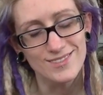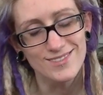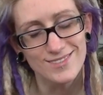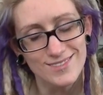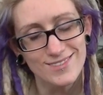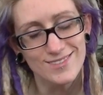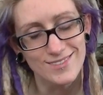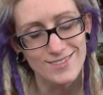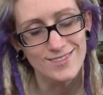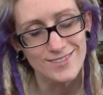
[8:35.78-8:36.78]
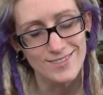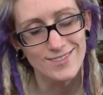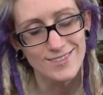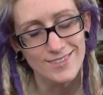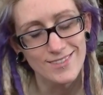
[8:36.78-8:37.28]

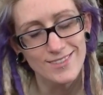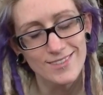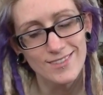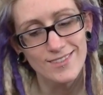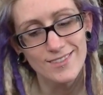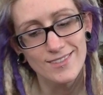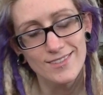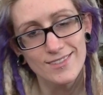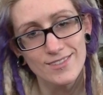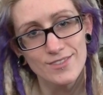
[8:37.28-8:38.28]
Nobody speaks.